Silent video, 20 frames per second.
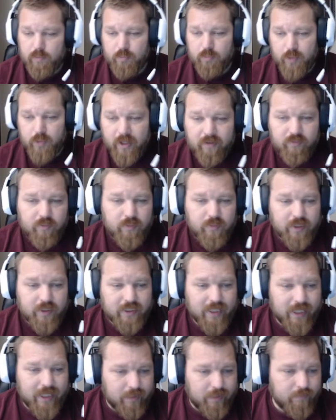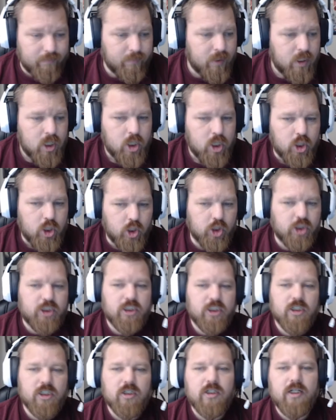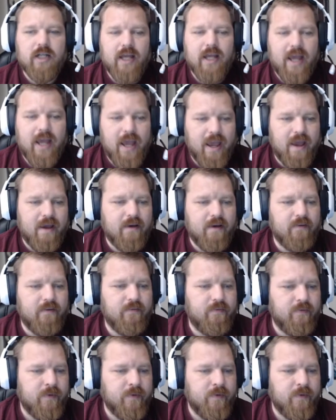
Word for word: break from the game, you're still going to have